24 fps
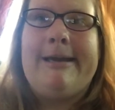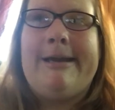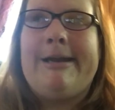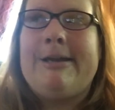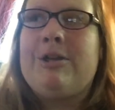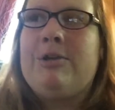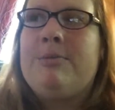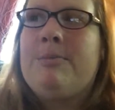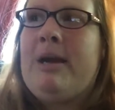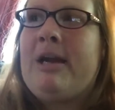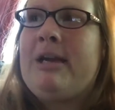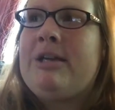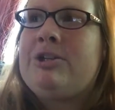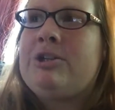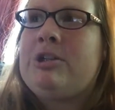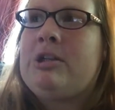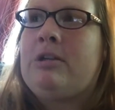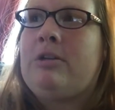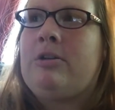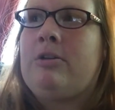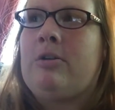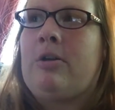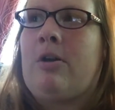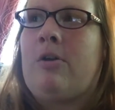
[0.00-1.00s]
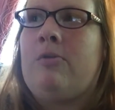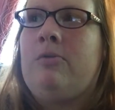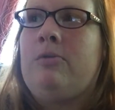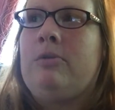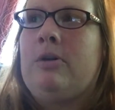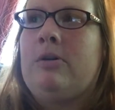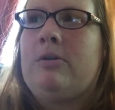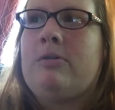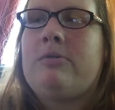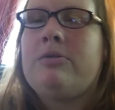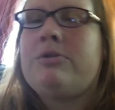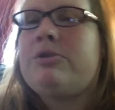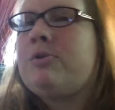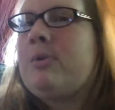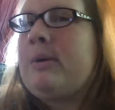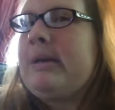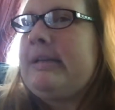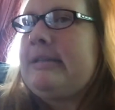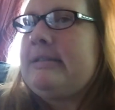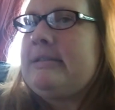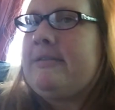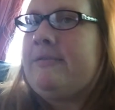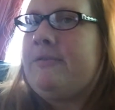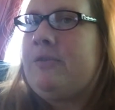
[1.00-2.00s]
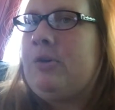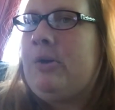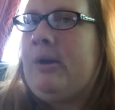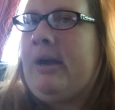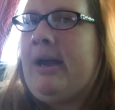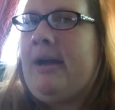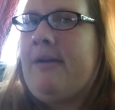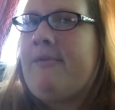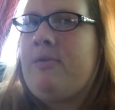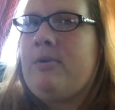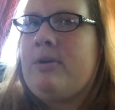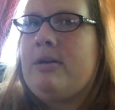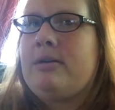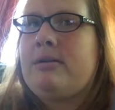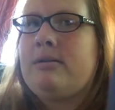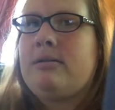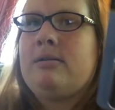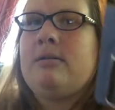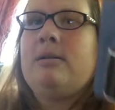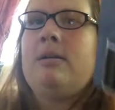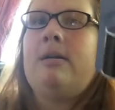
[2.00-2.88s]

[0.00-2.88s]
and you might check your own local Joann's if you have one.